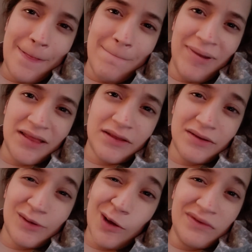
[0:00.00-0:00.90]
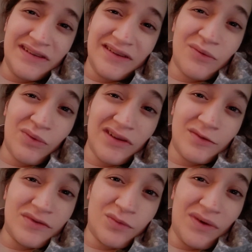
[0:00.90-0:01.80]
But the lowest it was
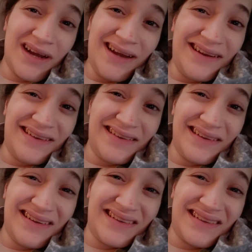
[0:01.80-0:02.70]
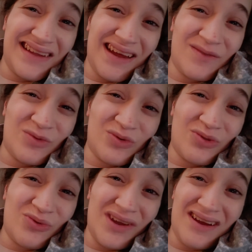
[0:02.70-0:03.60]
186 after
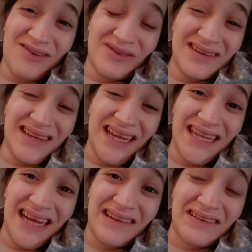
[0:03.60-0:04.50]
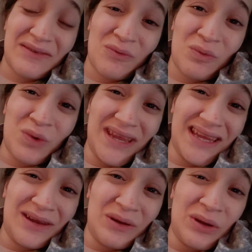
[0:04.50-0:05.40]
3 hours. And that's
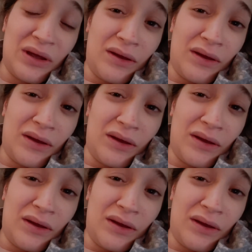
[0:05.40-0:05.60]
really,